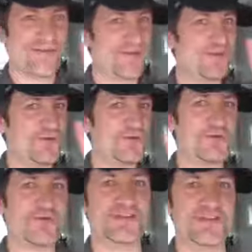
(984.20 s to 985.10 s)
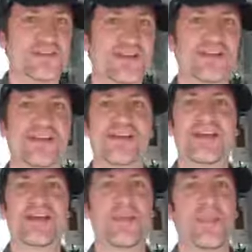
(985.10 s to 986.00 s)
getting on to your question, Lynn.
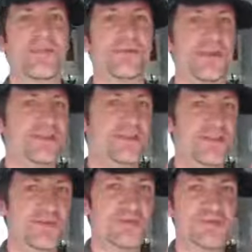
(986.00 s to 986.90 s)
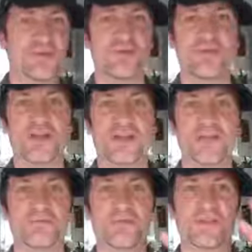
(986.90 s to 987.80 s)
Nested loops are really